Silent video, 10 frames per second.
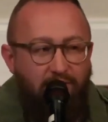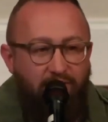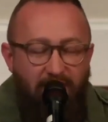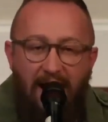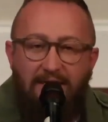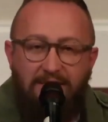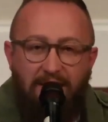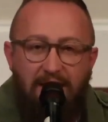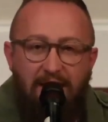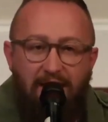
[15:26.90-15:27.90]

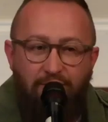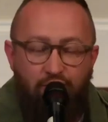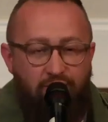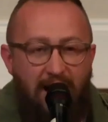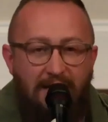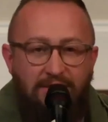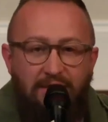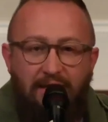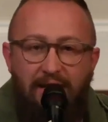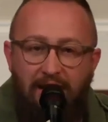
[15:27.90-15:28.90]
vastly and
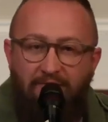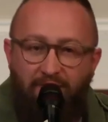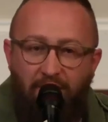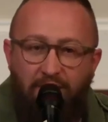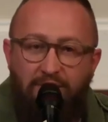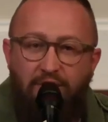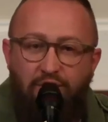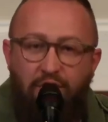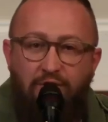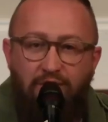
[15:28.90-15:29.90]
drastically influence the
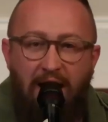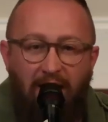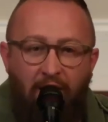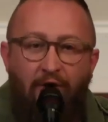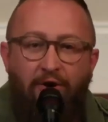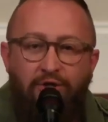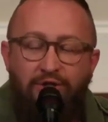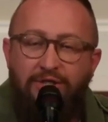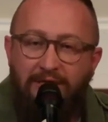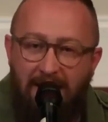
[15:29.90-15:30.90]
church at
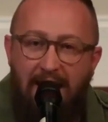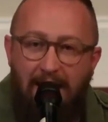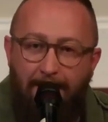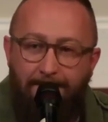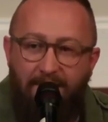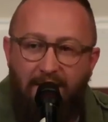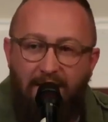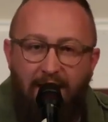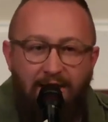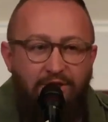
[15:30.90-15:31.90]
large today,
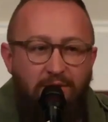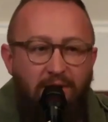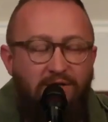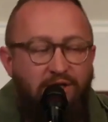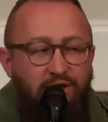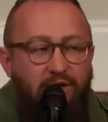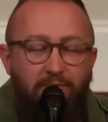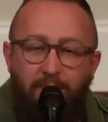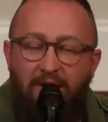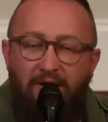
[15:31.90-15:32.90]
insomuch that you
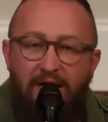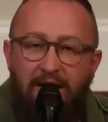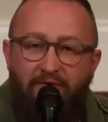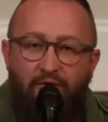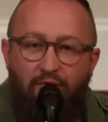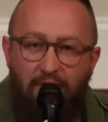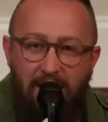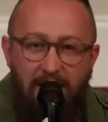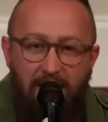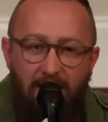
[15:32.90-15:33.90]
can barely even
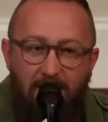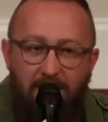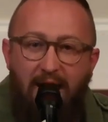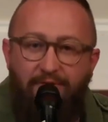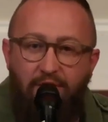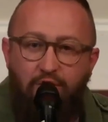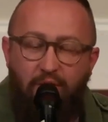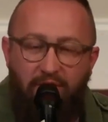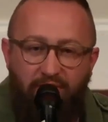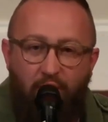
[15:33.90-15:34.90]
read Matthew
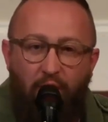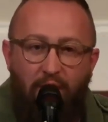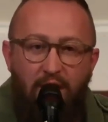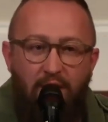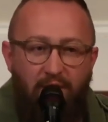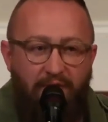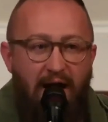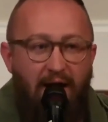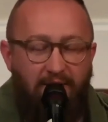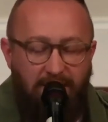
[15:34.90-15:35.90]
24
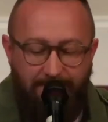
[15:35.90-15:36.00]
without